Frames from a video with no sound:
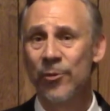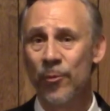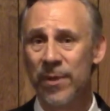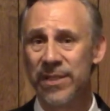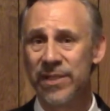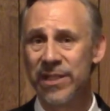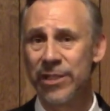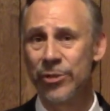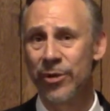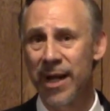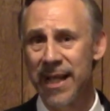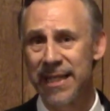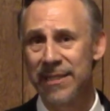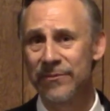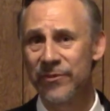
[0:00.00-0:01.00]
which he
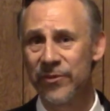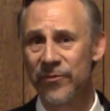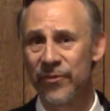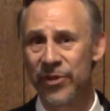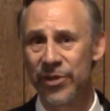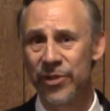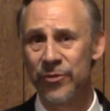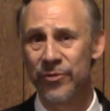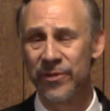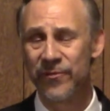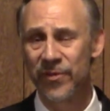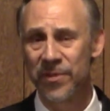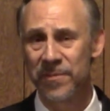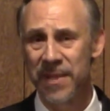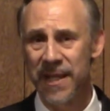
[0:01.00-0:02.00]
triumphed for you and
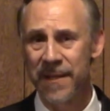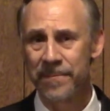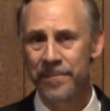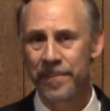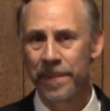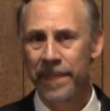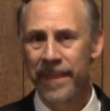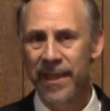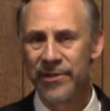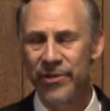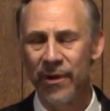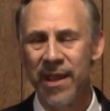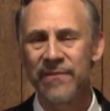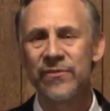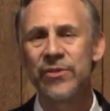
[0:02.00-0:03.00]
for me.
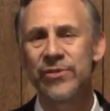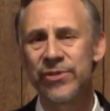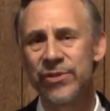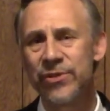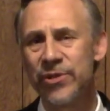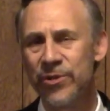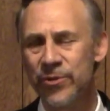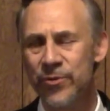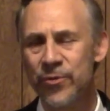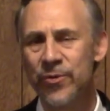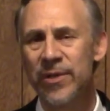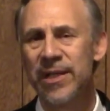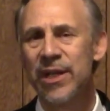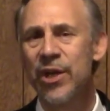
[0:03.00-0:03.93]
So have those two